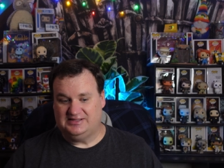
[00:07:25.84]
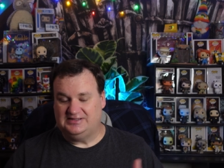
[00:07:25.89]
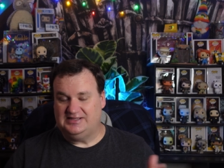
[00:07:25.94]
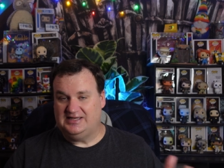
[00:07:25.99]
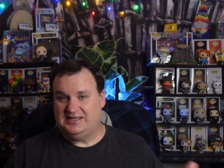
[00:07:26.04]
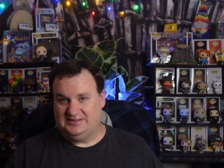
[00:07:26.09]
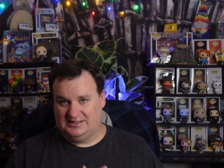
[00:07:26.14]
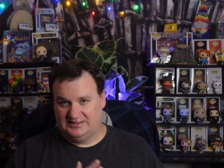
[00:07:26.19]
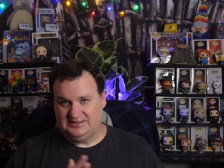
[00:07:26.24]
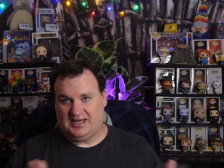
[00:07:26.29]

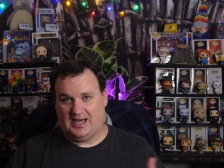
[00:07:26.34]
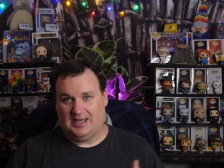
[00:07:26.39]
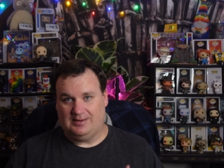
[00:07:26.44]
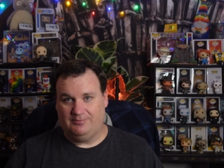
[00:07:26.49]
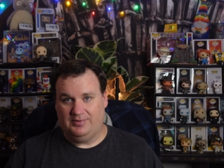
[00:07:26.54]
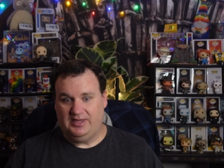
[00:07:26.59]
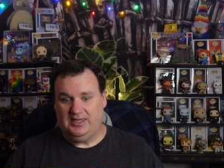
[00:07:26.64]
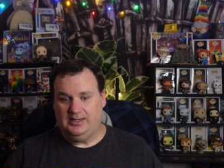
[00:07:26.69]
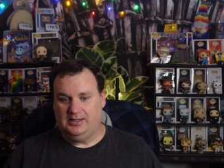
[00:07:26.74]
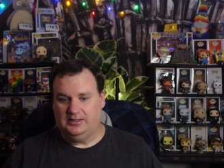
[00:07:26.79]
in the
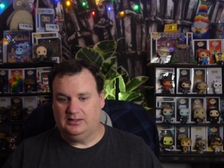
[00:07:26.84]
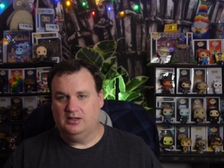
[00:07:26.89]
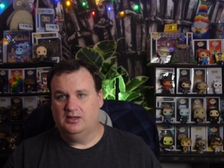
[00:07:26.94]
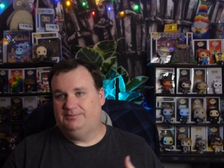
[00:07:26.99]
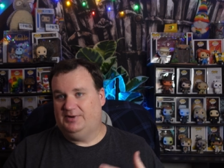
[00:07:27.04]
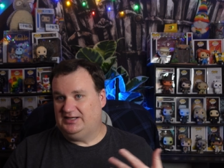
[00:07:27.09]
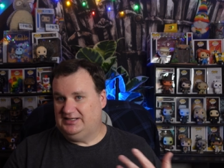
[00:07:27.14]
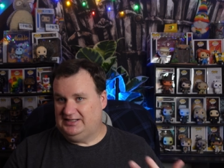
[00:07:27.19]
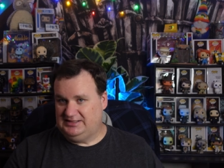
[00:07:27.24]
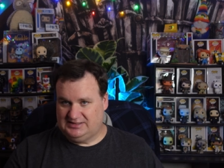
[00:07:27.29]
time being,
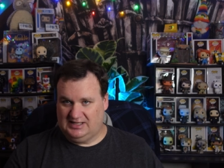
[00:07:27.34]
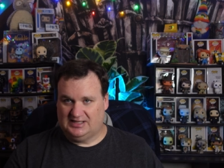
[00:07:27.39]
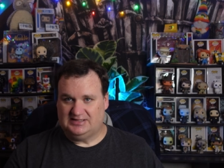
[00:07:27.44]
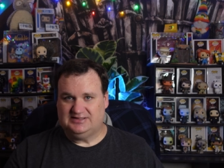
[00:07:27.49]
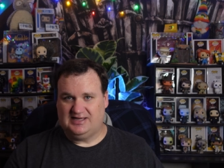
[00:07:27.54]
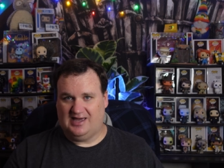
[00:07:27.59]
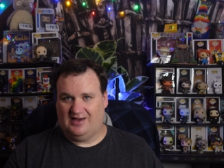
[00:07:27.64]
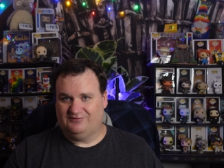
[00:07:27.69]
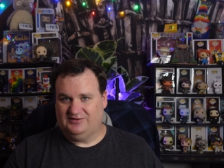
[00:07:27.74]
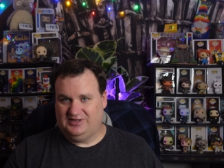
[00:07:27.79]
but he
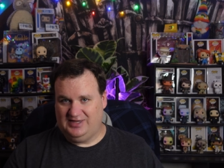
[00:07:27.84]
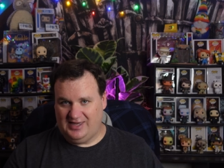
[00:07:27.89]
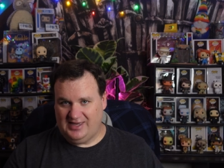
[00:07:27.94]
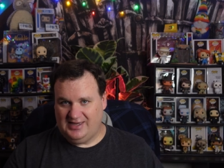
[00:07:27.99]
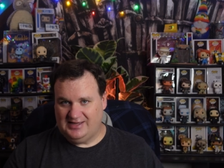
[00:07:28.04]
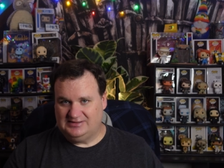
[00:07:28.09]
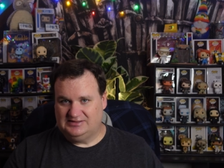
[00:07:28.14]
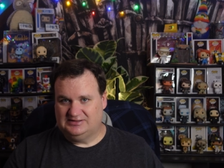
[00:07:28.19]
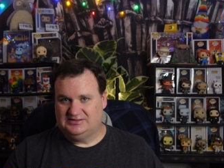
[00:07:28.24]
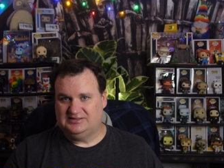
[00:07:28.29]
does have
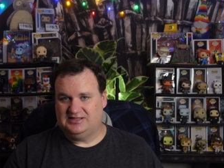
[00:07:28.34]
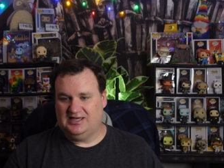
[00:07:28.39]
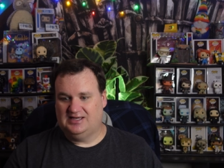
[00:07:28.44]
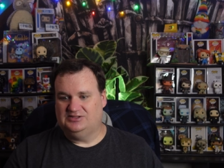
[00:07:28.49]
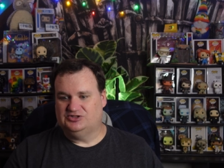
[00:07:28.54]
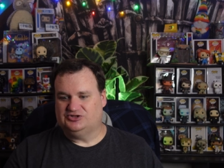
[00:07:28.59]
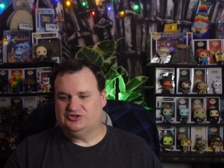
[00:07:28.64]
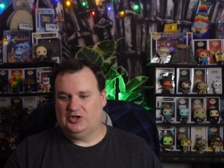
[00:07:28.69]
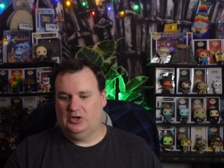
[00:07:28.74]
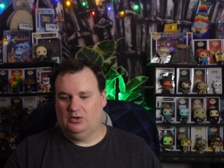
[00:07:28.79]
kids,
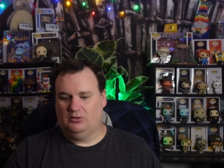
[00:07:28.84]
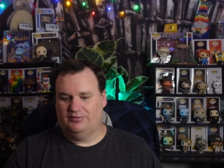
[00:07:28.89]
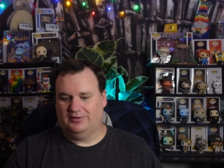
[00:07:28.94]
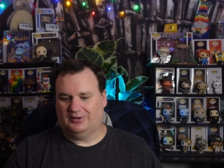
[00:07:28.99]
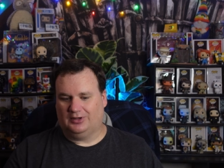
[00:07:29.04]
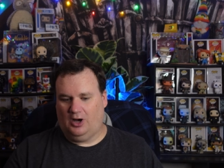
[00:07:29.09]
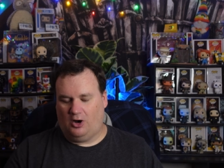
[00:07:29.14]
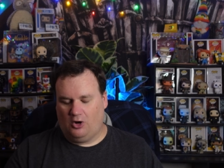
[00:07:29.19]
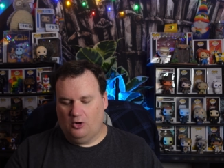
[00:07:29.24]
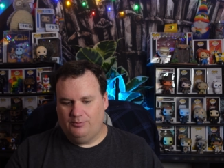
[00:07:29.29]
and so
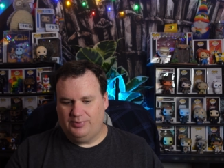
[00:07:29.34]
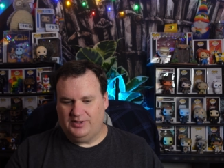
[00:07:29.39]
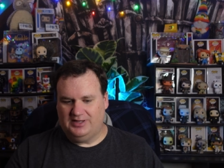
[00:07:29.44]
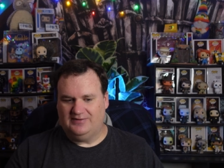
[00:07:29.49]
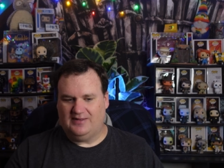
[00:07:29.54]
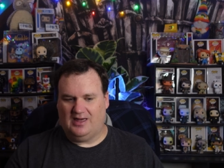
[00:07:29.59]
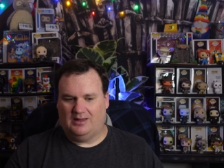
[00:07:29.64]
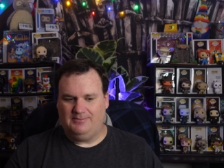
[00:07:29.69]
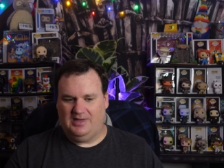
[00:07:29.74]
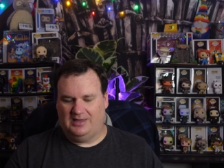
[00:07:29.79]
they're
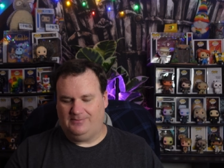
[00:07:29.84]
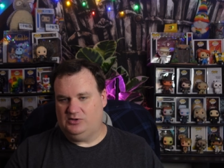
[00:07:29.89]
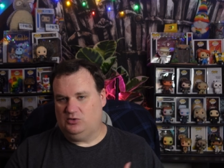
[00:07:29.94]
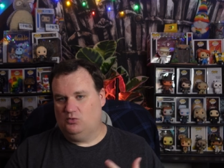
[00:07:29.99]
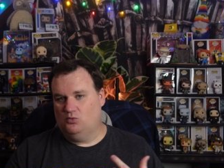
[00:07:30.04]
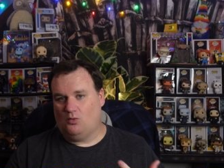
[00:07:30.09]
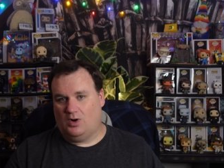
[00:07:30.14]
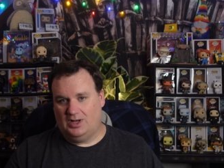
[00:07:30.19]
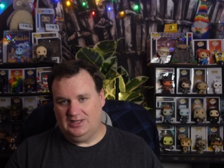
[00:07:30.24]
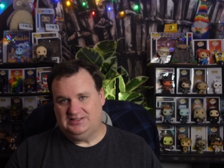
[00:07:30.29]
hoping that maybe
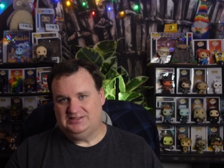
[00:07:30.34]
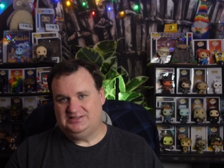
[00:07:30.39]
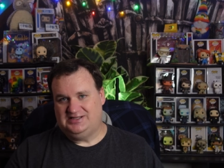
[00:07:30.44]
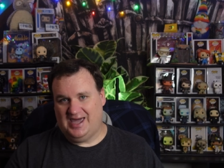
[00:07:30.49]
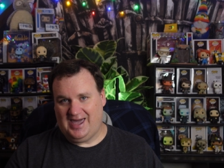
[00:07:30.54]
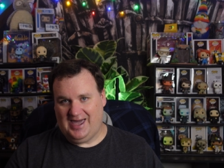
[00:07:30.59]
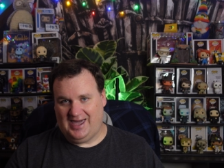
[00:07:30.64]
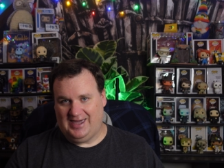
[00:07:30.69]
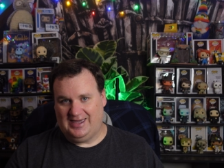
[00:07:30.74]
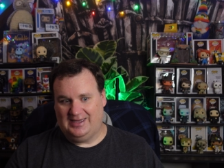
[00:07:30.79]
one
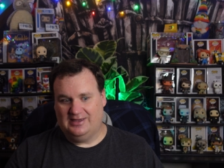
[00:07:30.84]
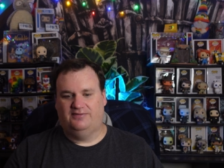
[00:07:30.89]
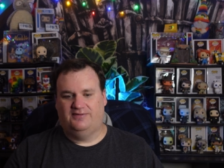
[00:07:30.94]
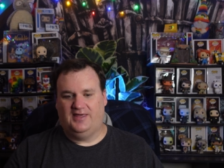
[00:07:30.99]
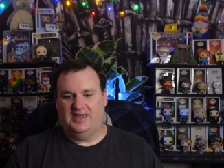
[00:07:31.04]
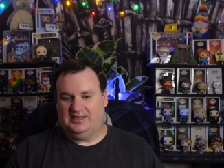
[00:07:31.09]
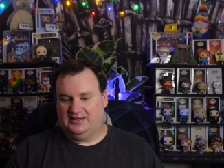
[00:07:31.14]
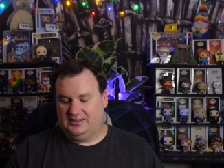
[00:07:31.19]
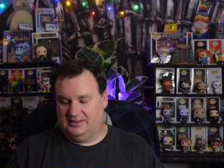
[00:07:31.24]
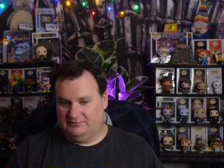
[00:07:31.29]
day
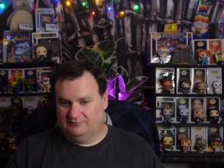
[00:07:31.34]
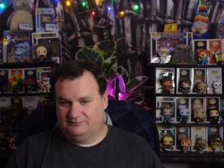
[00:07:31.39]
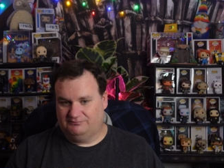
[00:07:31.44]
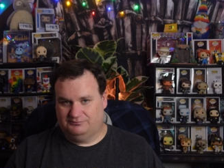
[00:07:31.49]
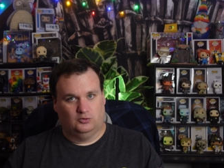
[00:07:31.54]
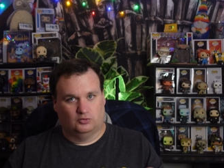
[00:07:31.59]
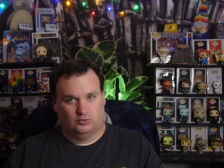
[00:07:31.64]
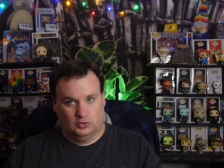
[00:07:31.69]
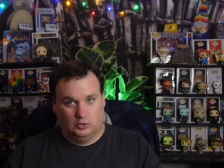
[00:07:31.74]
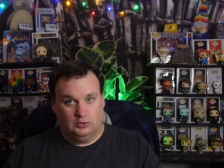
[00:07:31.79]
they could
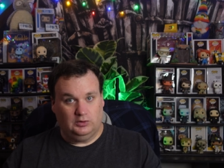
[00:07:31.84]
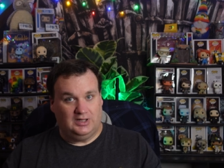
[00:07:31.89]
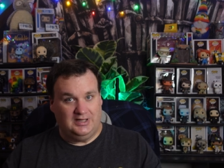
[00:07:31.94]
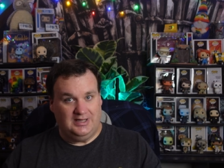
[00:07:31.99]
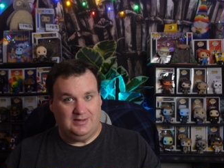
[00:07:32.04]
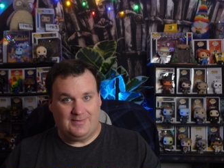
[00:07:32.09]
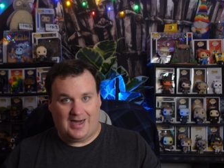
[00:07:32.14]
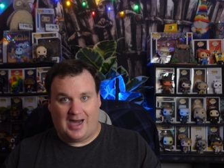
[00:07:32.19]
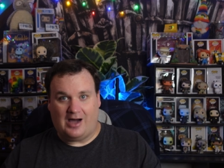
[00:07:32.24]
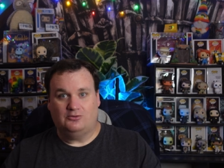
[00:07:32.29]
rule
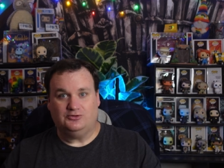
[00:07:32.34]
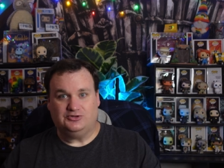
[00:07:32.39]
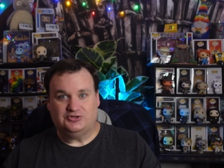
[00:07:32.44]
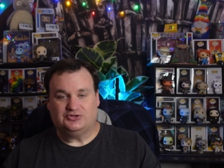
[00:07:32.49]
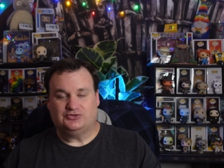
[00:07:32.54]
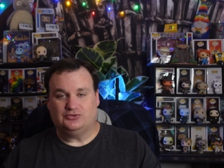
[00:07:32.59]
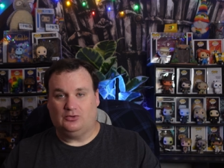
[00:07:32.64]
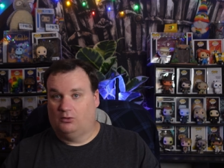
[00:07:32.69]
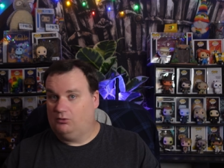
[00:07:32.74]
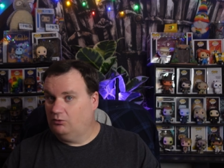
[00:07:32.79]
him
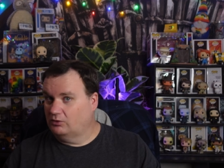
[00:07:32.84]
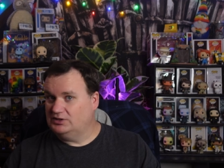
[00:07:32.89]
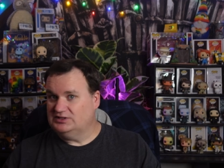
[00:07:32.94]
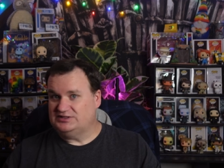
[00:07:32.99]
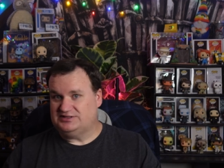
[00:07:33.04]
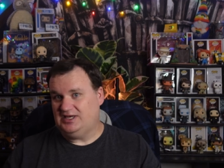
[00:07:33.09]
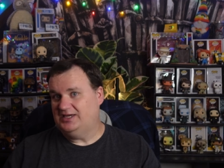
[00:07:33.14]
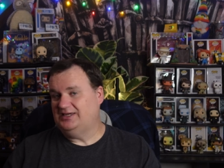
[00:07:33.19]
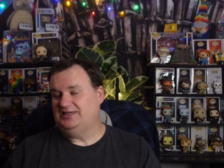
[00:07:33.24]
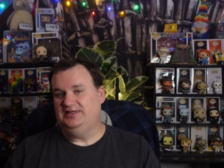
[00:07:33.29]
out or
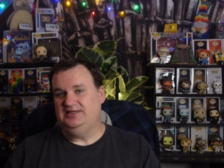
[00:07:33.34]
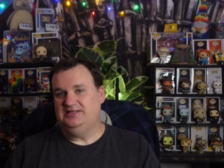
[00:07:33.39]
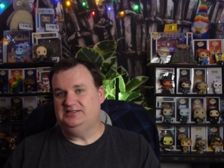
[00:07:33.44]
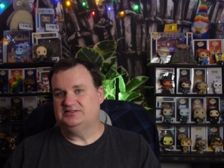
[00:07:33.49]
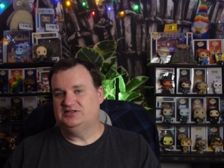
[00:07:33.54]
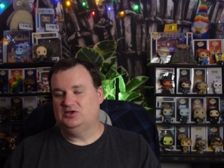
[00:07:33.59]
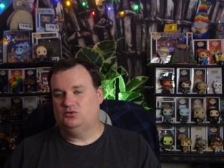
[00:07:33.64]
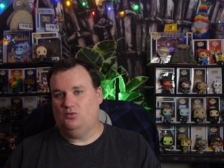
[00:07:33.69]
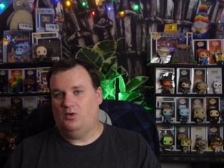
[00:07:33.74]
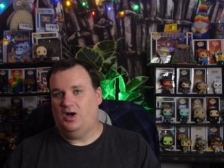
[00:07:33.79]
say
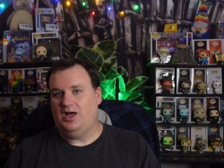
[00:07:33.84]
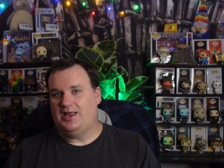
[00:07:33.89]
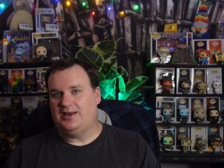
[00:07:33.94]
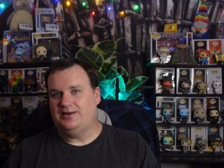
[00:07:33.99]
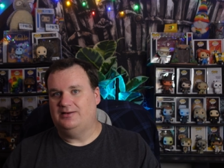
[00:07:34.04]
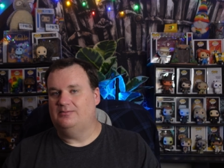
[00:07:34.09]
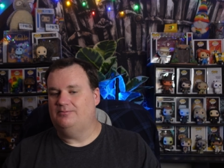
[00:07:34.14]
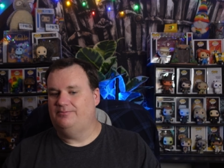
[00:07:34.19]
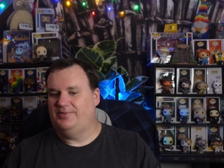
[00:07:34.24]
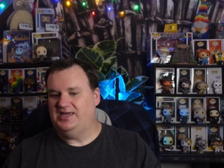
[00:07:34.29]
he's the
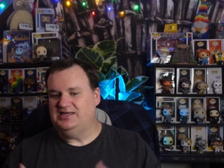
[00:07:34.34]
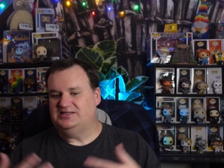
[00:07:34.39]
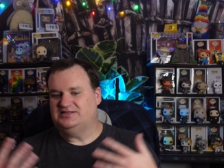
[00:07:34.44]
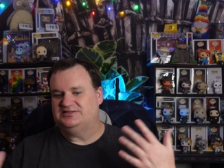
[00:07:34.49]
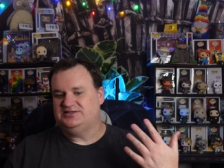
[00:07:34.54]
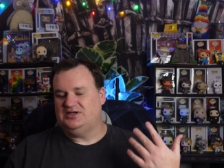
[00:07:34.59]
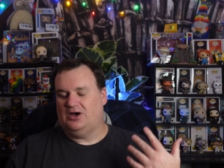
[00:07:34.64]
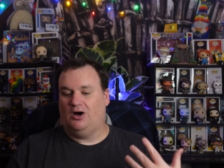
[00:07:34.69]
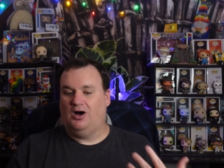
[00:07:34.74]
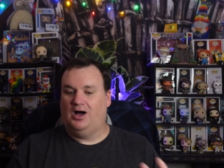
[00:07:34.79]
one
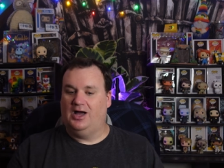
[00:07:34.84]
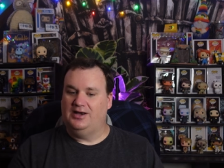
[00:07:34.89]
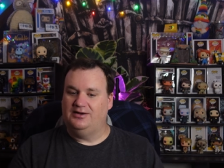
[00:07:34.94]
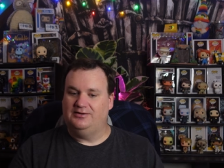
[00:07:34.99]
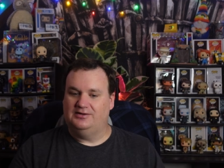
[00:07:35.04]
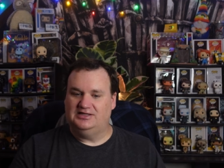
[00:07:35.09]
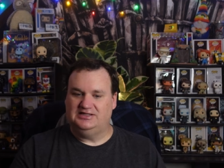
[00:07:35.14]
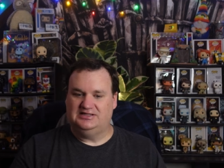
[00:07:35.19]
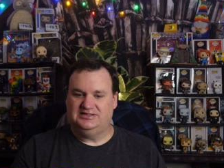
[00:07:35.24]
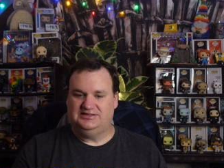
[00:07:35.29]
based
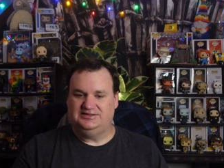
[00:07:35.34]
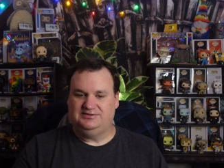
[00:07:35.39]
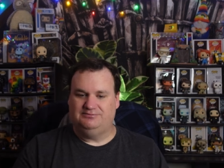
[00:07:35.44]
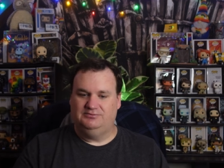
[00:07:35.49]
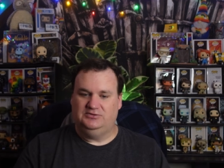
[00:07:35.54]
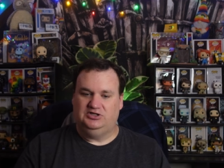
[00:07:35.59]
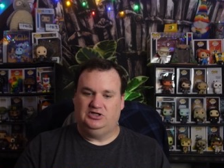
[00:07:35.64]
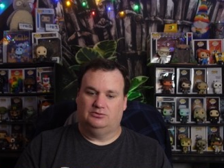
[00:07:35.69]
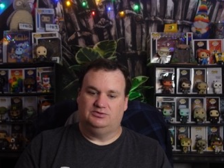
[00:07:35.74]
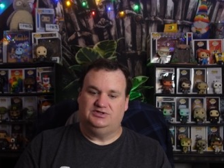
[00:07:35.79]
on,
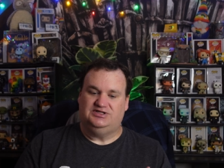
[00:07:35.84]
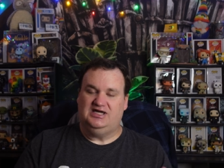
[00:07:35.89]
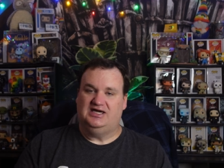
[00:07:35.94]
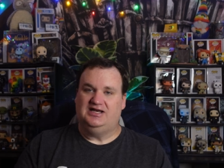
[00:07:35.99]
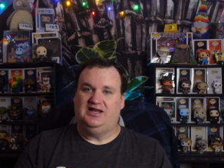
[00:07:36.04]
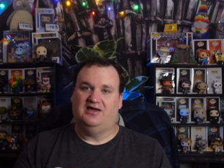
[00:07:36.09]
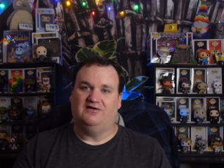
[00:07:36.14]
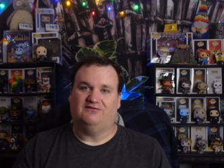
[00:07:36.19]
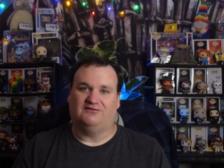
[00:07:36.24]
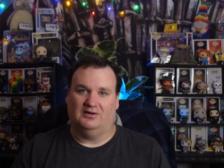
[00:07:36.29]
you know,
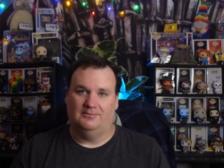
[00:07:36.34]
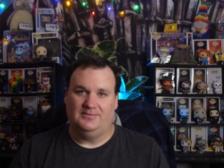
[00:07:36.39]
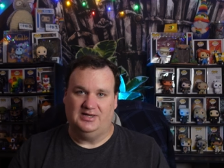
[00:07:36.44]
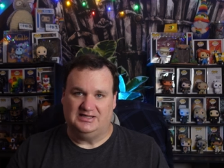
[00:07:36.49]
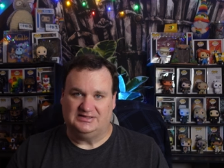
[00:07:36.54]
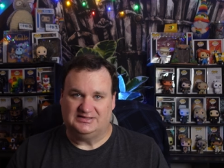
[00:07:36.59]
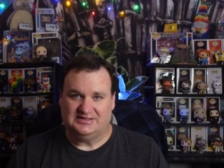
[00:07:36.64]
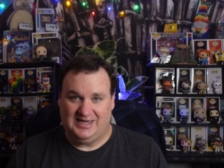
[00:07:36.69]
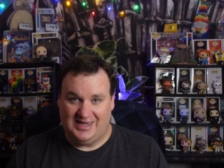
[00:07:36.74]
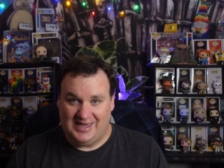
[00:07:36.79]
DNA from
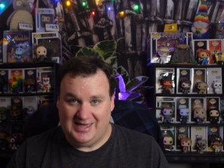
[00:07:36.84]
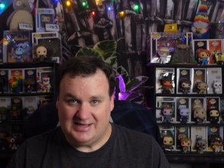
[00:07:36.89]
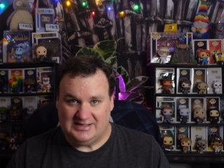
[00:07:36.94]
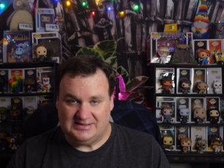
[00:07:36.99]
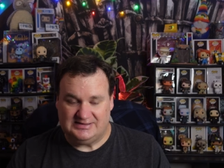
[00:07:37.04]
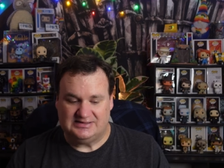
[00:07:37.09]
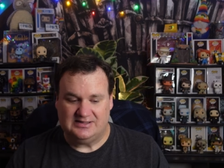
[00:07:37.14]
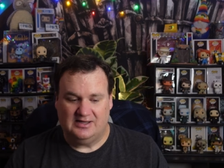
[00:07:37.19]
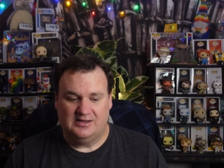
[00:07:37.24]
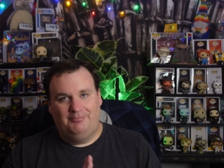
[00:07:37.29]
his
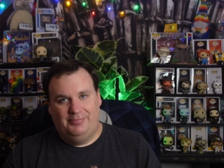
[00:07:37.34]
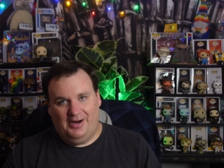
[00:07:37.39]
kids.